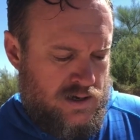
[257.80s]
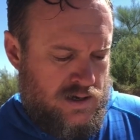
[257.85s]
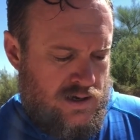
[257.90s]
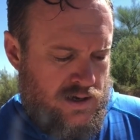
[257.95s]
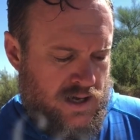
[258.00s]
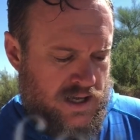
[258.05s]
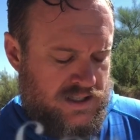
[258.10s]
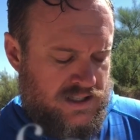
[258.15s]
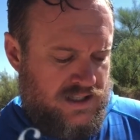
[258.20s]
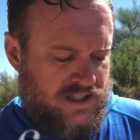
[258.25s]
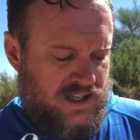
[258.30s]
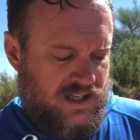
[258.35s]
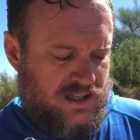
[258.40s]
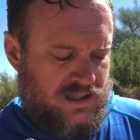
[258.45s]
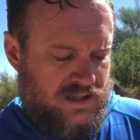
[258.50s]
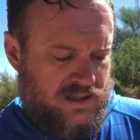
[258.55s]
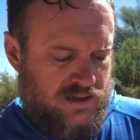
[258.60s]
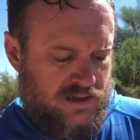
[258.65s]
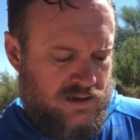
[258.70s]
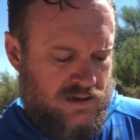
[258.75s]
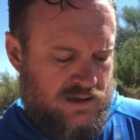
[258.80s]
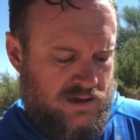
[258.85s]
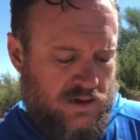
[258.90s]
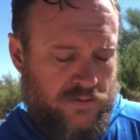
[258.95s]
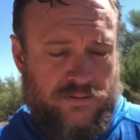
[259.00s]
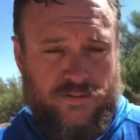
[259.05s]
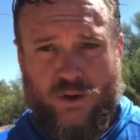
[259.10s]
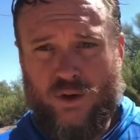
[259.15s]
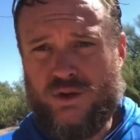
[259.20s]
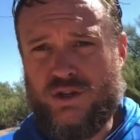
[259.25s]
And 6, a
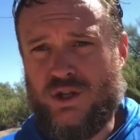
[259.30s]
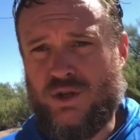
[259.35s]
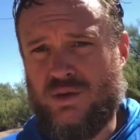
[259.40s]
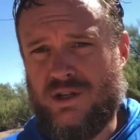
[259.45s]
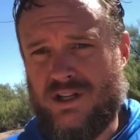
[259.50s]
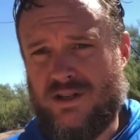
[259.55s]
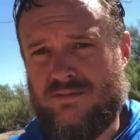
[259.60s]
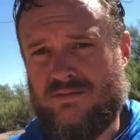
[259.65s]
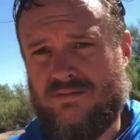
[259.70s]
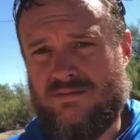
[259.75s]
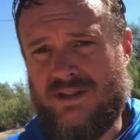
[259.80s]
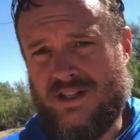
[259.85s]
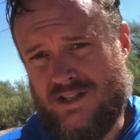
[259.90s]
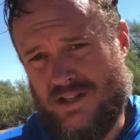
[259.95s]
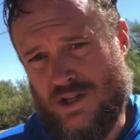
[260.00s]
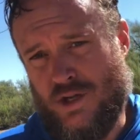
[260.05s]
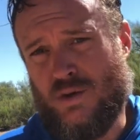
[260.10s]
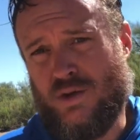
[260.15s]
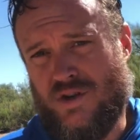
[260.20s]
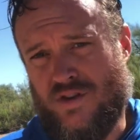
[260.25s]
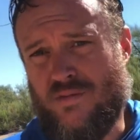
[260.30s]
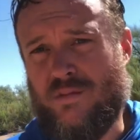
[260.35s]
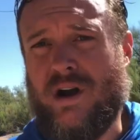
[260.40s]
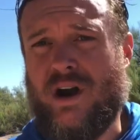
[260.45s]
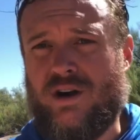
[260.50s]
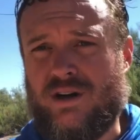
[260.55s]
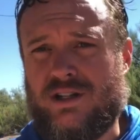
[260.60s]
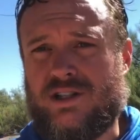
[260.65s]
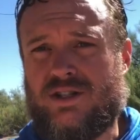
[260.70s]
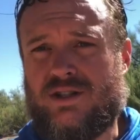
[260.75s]
full union is a union of
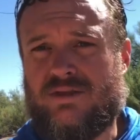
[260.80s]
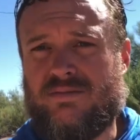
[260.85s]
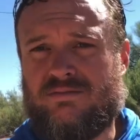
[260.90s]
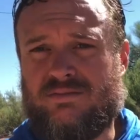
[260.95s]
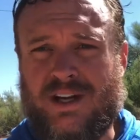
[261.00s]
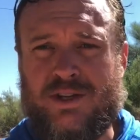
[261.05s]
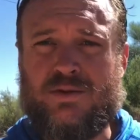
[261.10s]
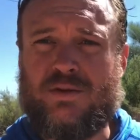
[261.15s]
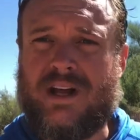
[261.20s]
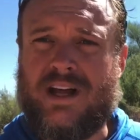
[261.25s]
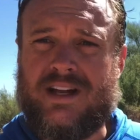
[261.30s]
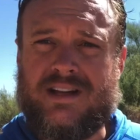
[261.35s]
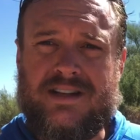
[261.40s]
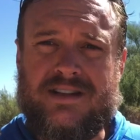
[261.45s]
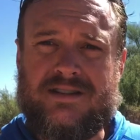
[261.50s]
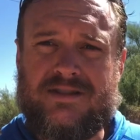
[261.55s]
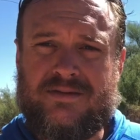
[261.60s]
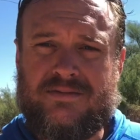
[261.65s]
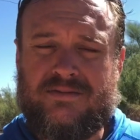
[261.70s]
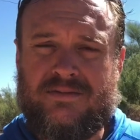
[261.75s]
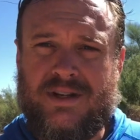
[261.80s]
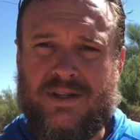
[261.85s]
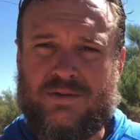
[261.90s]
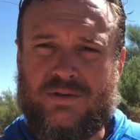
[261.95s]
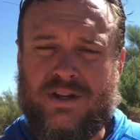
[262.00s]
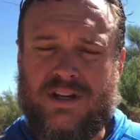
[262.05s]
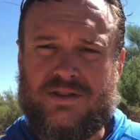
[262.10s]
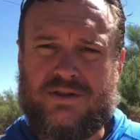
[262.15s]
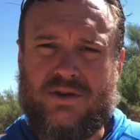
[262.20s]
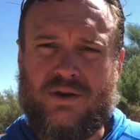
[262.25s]
marriage. That's what that is. That's what
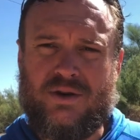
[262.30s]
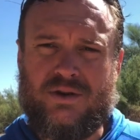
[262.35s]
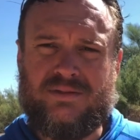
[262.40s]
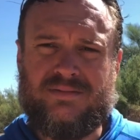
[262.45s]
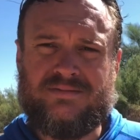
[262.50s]
that's called.